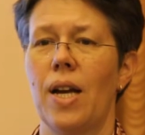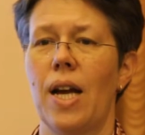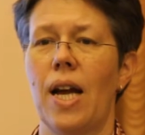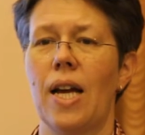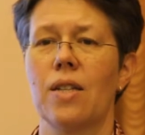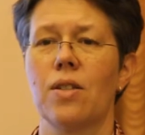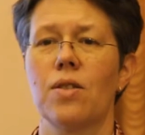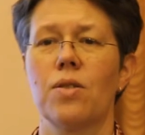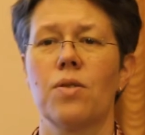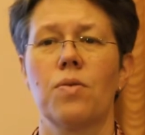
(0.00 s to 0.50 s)

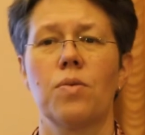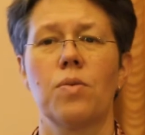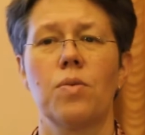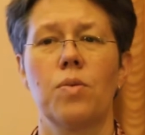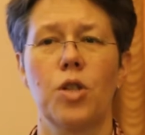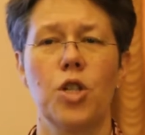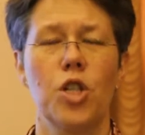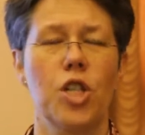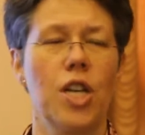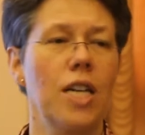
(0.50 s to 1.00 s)
And
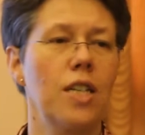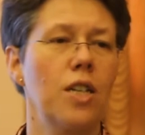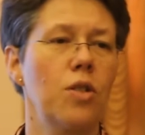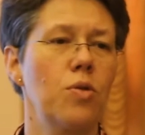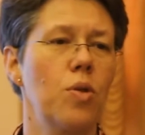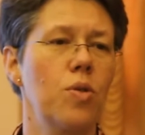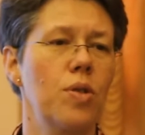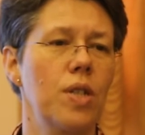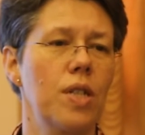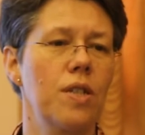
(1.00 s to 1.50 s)
what Schneider
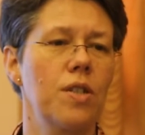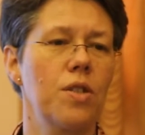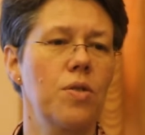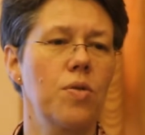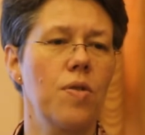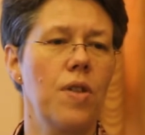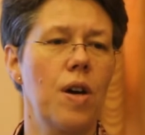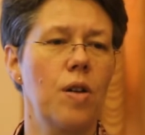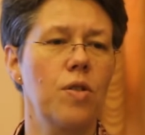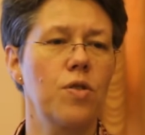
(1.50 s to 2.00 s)
wrote in his
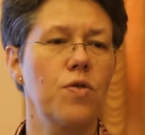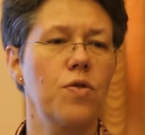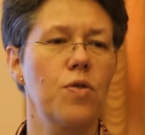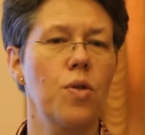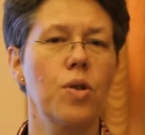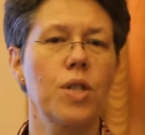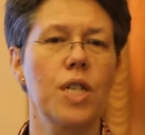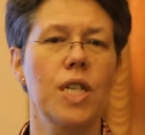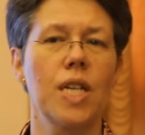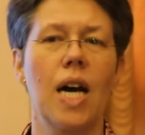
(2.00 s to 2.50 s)

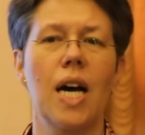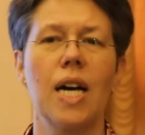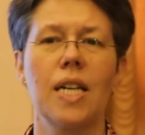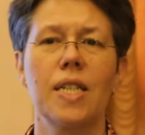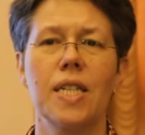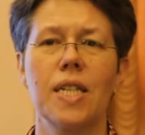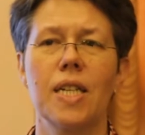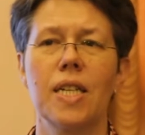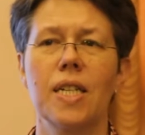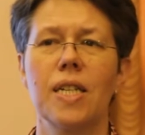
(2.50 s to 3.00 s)
2014
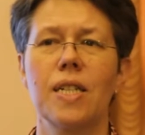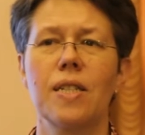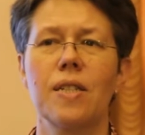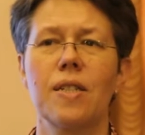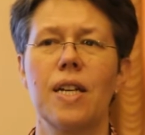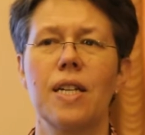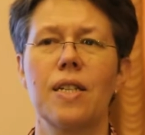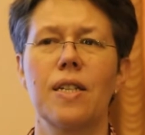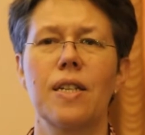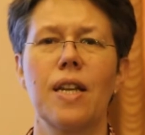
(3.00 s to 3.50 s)
article
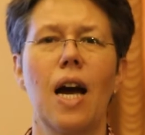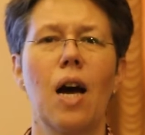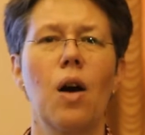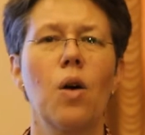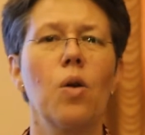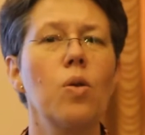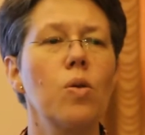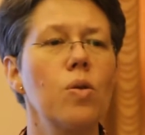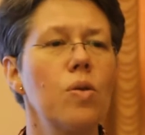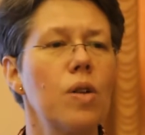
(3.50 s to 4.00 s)
is that
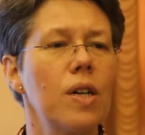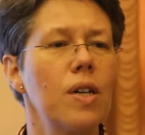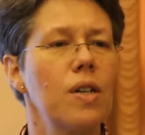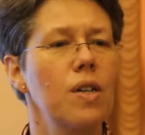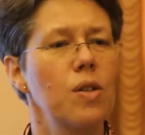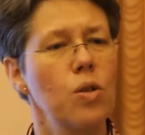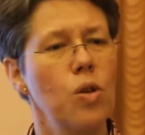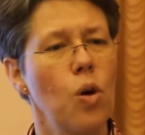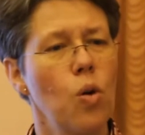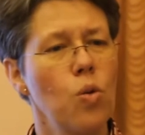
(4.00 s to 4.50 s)
now
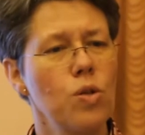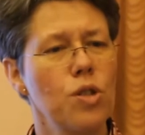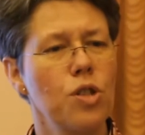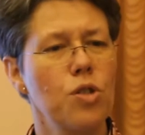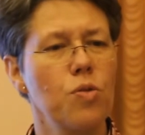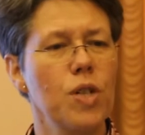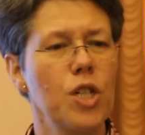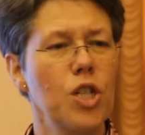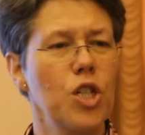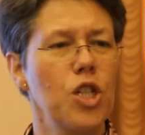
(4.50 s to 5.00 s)
code
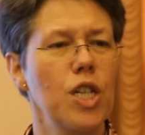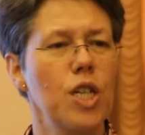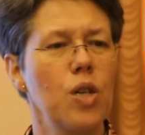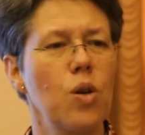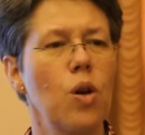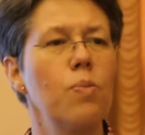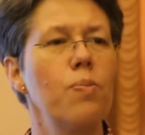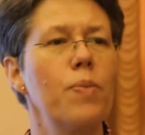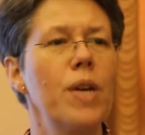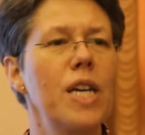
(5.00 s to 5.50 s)
switching
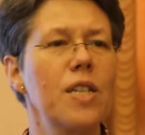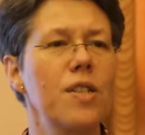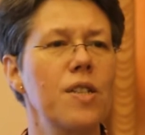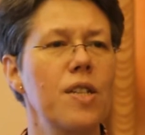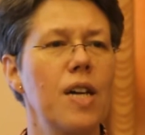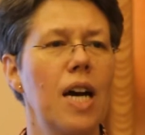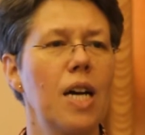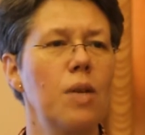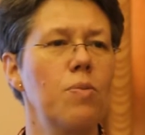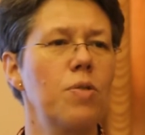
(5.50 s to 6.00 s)
or
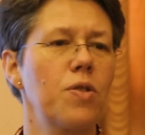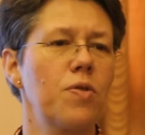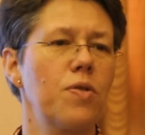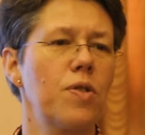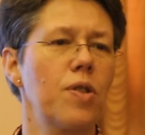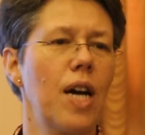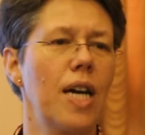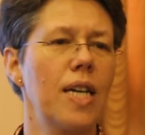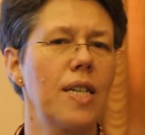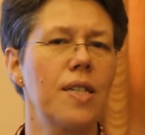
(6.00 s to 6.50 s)
mixed hybrid
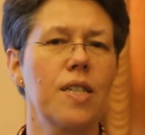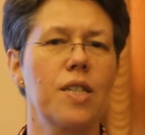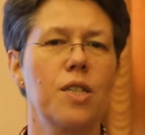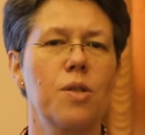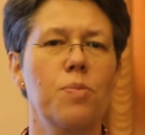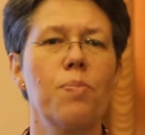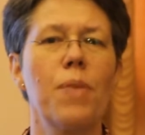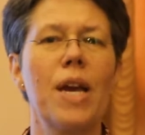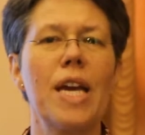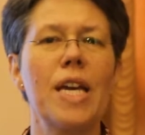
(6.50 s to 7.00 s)

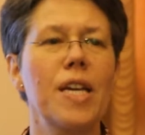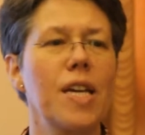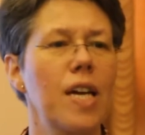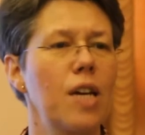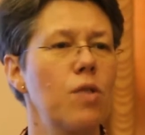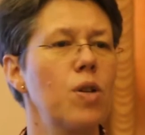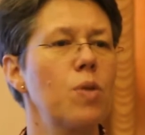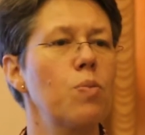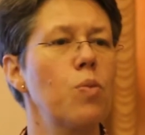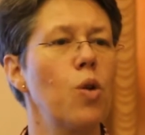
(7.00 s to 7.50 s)
varieties may
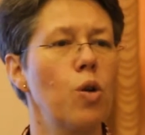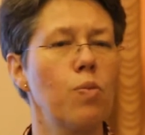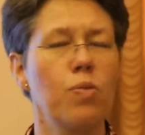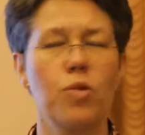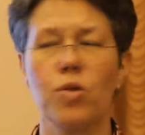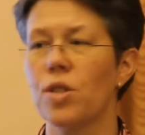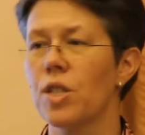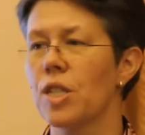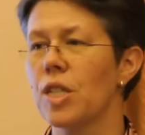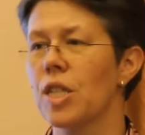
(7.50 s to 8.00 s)
carry more
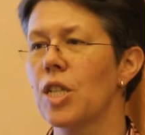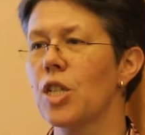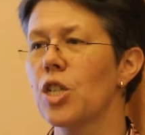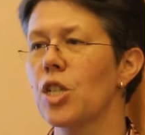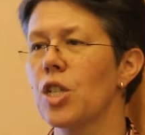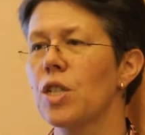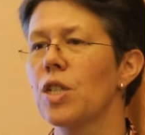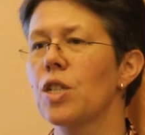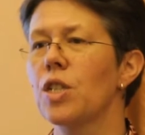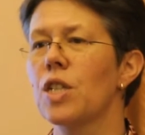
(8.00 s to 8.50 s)

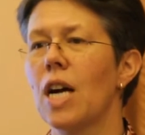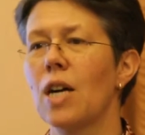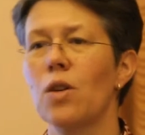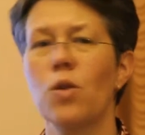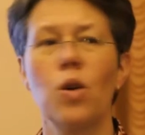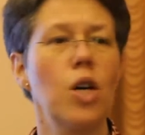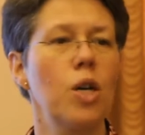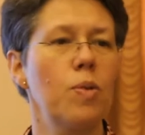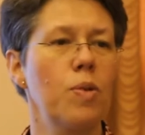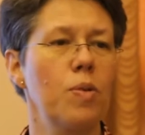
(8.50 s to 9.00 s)
prestige in a
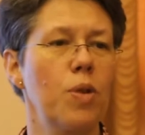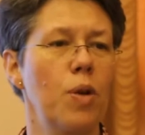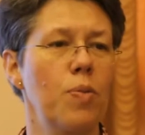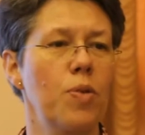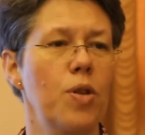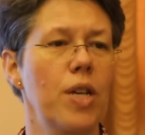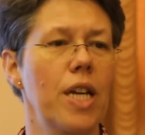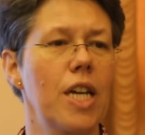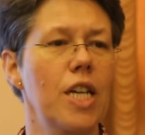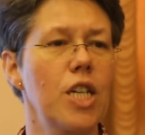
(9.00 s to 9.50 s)
young urban
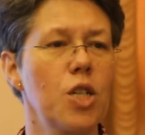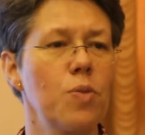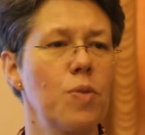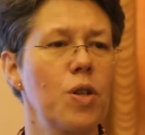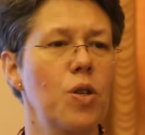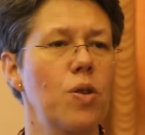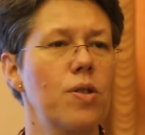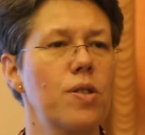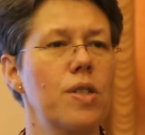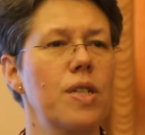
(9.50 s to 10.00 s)
population
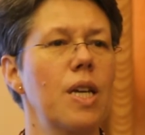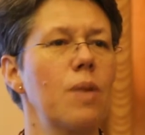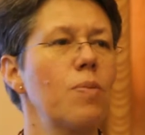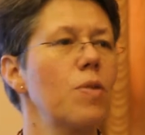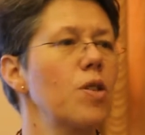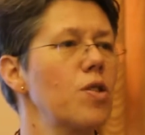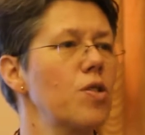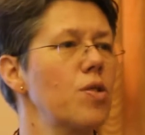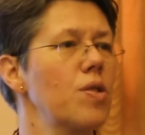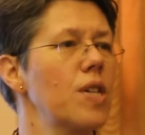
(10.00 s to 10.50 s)
because it
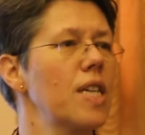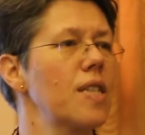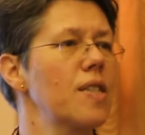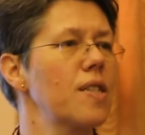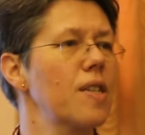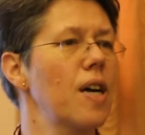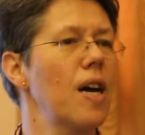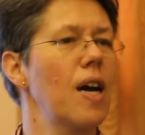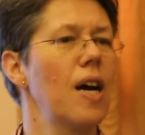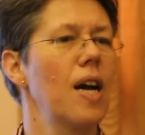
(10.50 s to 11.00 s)

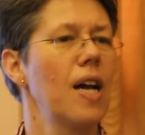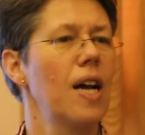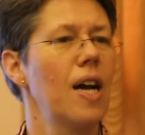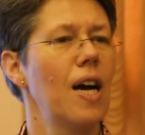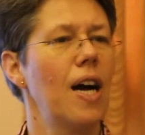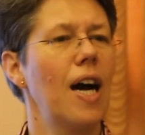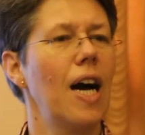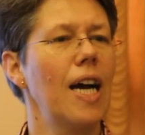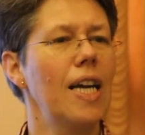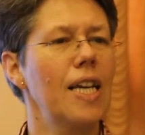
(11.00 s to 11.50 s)
demonstrates a
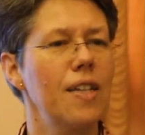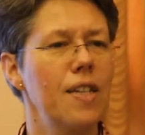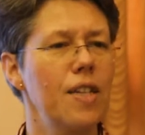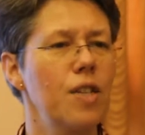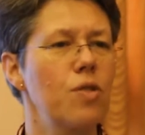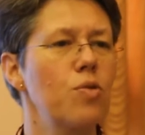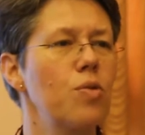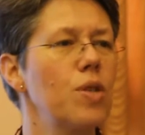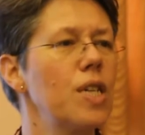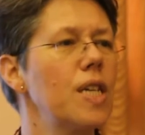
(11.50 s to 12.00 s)
high
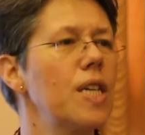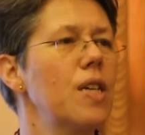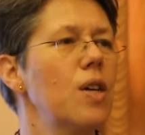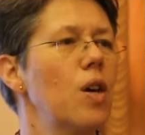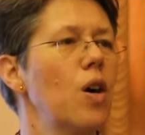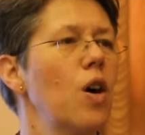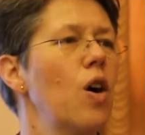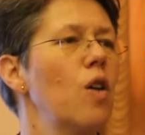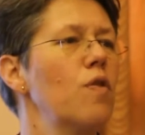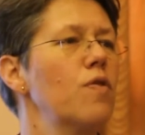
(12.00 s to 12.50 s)
degree
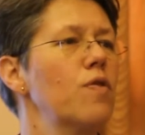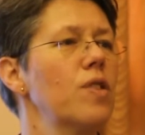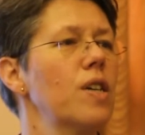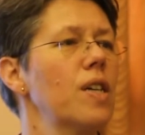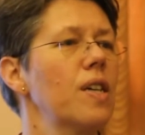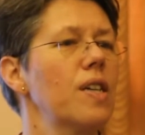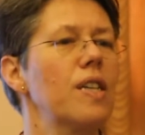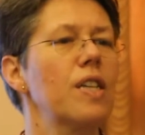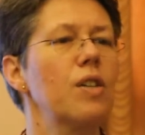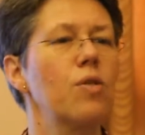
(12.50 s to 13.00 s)
of
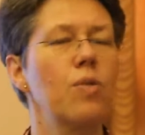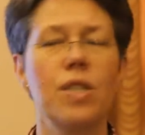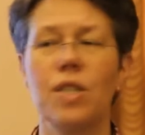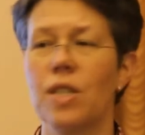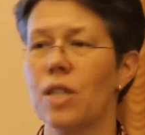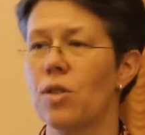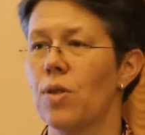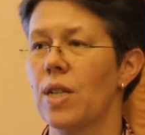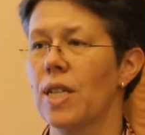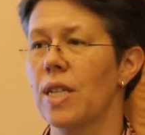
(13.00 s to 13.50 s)

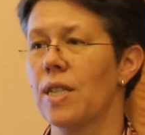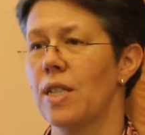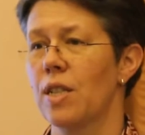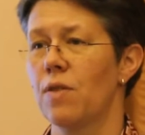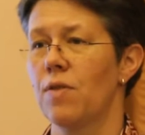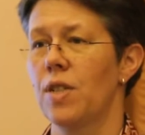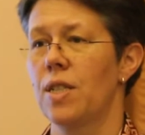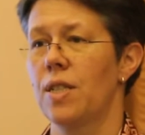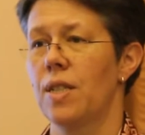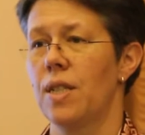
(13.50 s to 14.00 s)
linguistic
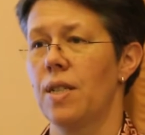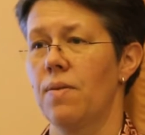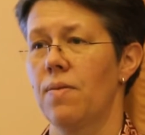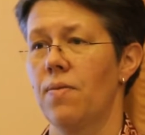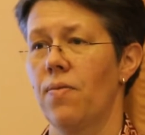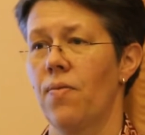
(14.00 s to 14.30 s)
creativity.